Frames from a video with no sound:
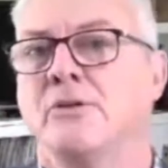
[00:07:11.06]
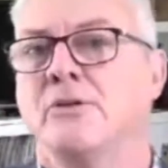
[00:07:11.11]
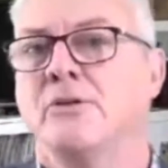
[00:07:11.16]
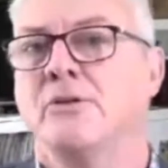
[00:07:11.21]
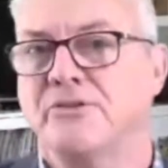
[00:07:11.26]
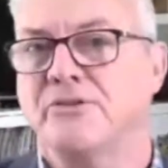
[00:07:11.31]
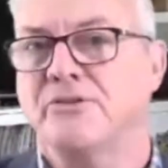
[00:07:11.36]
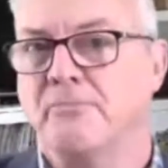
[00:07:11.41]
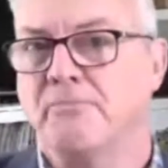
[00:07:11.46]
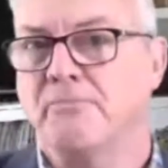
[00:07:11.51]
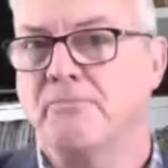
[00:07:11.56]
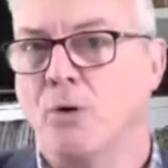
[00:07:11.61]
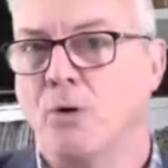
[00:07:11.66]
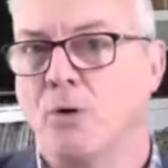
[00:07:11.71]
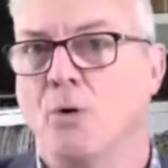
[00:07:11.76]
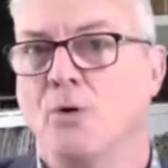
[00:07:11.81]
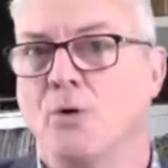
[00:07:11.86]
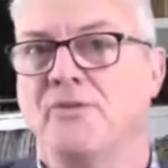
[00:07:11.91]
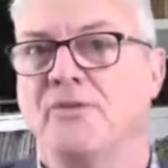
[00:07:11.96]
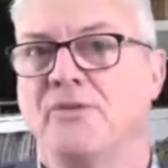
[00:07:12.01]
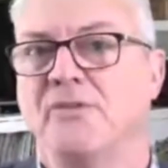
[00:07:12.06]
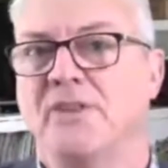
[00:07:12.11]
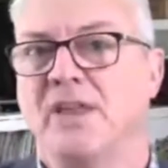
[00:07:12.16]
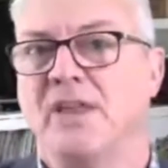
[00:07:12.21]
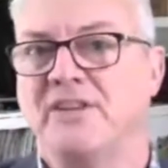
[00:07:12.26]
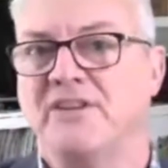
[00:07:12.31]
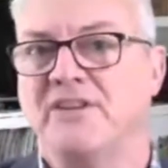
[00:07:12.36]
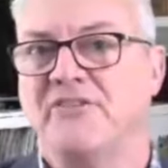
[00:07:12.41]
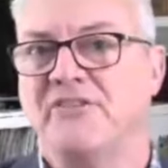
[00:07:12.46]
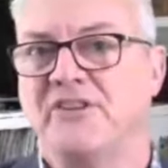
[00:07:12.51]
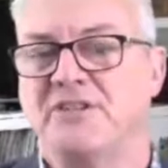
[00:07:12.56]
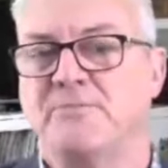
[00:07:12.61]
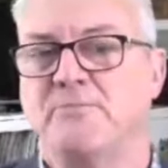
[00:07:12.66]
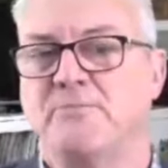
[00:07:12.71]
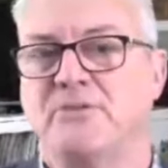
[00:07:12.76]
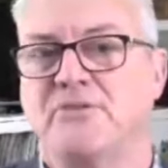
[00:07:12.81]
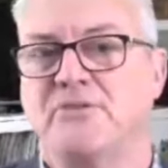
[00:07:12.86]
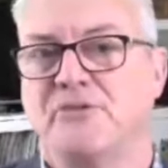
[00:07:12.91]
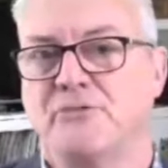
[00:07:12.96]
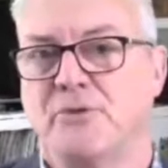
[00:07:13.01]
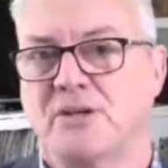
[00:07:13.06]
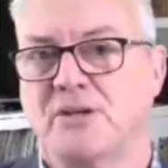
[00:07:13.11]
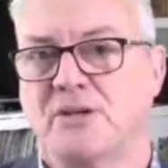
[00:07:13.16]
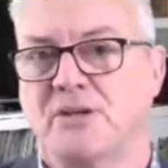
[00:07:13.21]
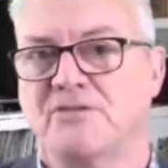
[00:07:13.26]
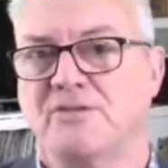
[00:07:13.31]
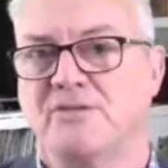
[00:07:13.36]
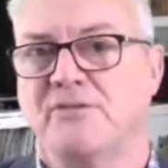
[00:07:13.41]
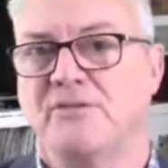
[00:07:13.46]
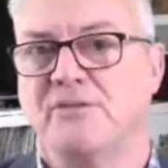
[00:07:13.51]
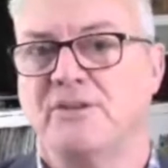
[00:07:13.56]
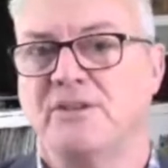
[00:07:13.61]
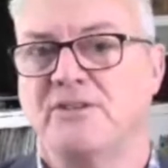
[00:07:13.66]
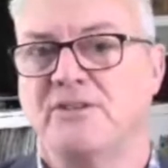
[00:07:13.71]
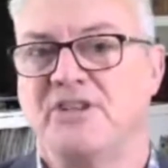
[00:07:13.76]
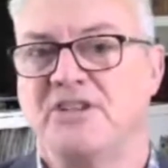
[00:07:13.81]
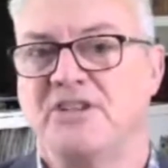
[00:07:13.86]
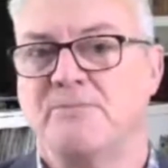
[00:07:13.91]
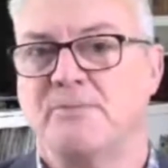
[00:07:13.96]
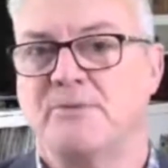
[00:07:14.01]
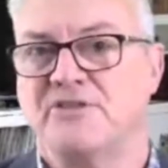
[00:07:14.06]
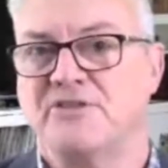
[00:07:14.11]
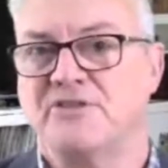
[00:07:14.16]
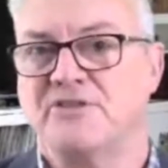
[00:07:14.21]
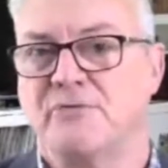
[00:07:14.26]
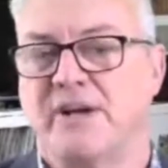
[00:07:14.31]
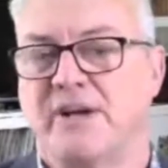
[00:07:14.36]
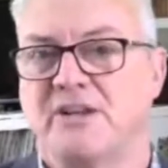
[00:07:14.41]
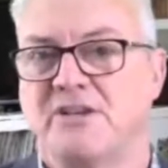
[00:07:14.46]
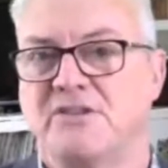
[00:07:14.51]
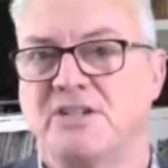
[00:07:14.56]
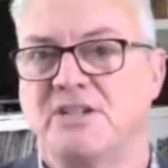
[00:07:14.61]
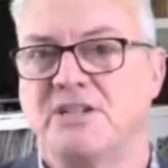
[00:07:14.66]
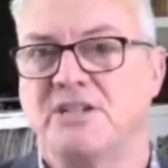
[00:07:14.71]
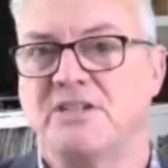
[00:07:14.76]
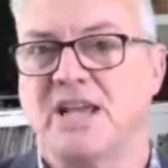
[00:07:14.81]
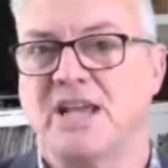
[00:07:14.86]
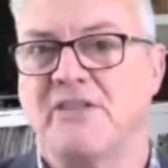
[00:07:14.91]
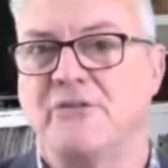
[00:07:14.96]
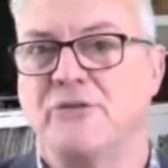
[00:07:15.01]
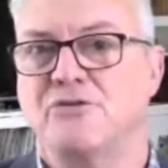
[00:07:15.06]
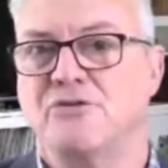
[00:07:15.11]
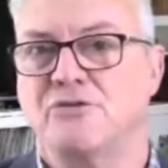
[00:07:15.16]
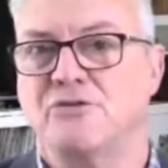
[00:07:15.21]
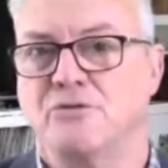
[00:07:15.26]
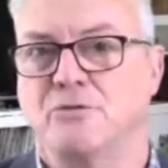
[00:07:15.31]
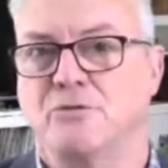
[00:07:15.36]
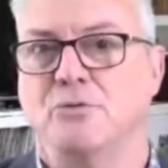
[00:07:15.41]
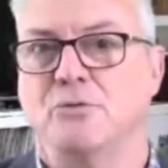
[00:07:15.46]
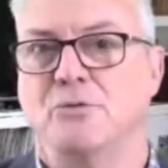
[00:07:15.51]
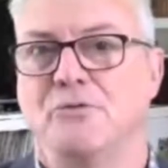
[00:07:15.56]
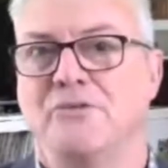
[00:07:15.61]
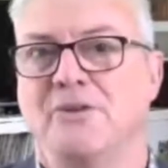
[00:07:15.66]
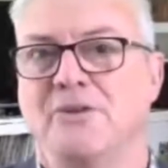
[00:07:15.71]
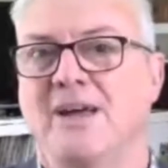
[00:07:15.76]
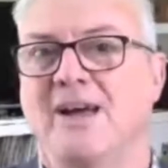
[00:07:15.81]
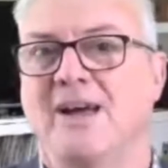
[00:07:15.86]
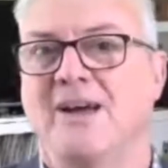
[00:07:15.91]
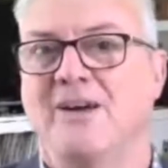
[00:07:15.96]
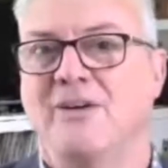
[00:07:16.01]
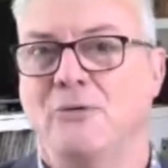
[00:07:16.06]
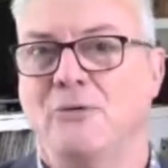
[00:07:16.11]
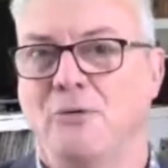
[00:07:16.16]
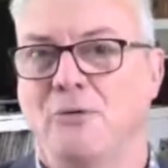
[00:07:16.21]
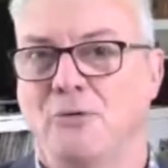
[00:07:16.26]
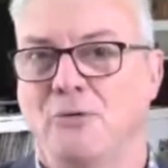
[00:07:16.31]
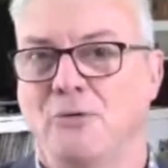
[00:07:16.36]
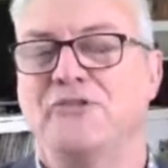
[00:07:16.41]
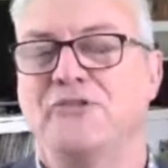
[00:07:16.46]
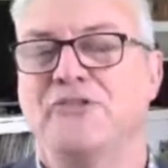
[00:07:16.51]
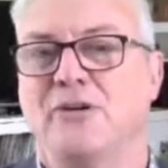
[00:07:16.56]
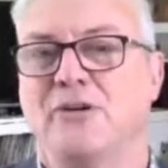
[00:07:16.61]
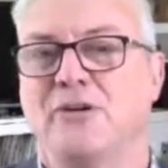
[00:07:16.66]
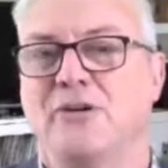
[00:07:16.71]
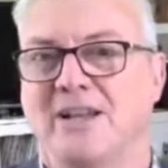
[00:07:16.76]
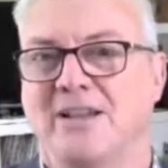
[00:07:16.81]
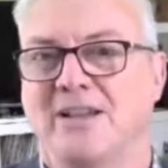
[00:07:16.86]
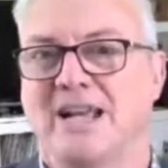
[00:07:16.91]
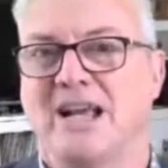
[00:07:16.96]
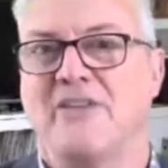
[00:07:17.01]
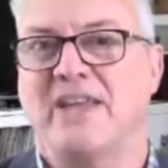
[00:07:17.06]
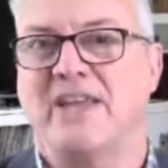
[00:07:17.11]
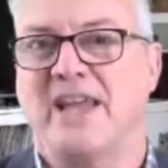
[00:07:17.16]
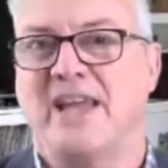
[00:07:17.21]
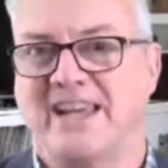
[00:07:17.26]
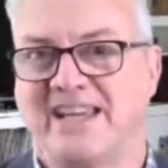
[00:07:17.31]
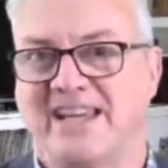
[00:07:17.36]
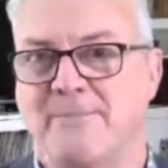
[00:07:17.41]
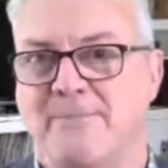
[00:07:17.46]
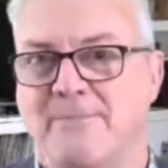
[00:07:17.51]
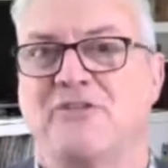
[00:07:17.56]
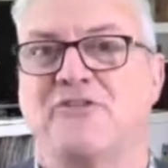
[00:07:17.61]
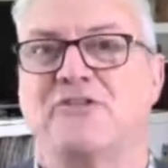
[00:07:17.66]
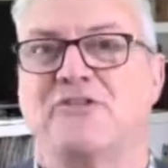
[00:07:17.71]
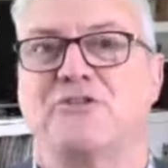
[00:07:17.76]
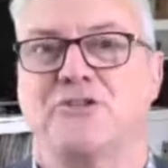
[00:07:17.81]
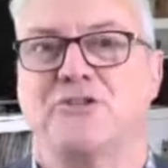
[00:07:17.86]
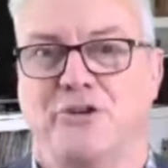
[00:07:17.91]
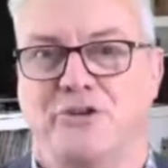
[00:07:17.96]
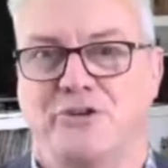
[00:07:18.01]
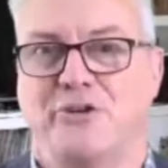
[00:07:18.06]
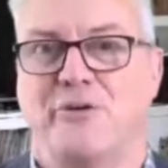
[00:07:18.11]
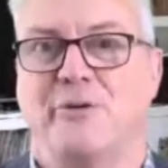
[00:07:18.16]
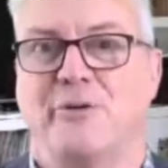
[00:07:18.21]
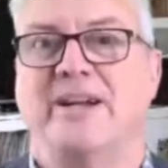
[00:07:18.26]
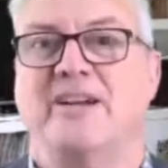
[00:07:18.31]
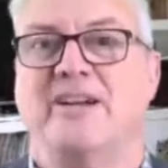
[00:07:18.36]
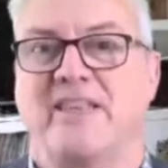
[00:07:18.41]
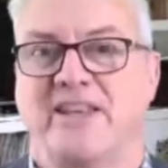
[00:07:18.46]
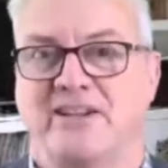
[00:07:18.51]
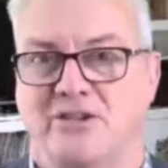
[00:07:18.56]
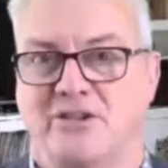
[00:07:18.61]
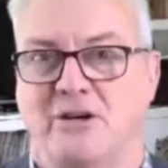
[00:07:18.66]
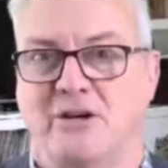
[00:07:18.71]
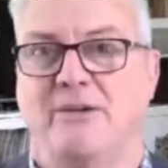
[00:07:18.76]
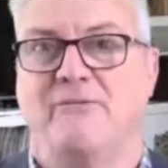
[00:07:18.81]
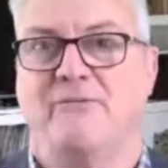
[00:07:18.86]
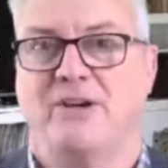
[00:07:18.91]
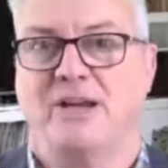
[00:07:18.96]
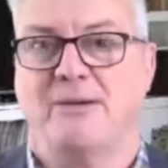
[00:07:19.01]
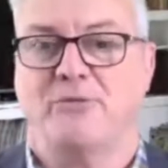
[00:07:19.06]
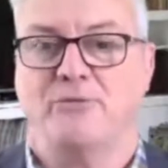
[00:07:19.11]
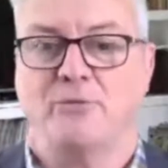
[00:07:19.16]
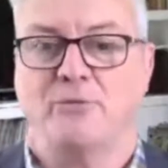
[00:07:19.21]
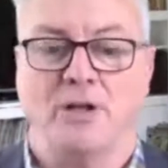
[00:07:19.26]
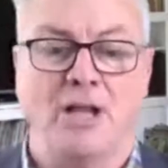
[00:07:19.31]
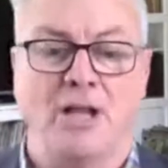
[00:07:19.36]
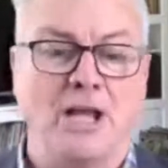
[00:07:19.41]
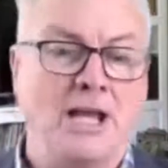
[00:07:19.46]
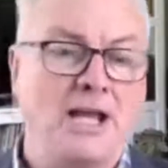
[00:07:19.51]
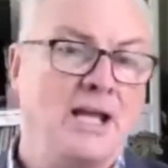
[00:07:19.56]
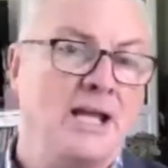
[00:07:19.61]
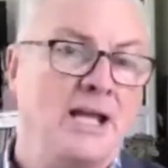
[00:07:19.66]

So it's important that the assessment structures, the assessment strategies and tools also allow the academics to turn it around in that time frame as well.